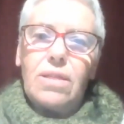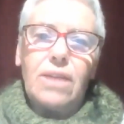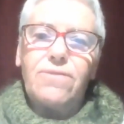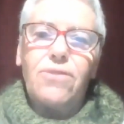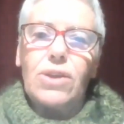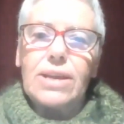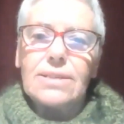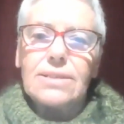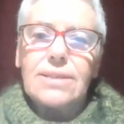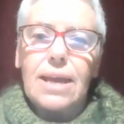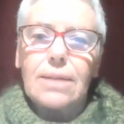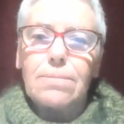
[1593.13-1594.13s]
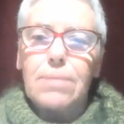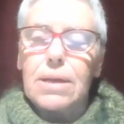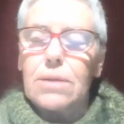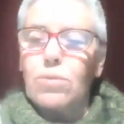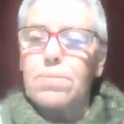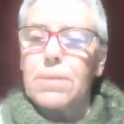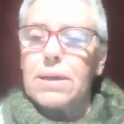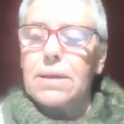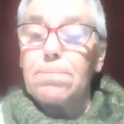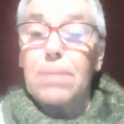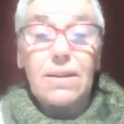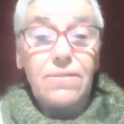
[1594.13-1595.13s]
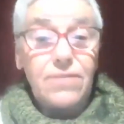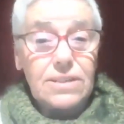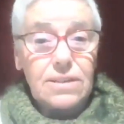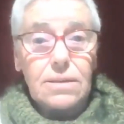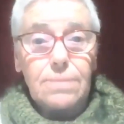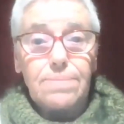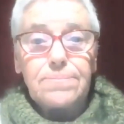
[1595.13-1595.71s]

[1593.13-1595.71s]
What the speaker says: that fully intact men would be benefited.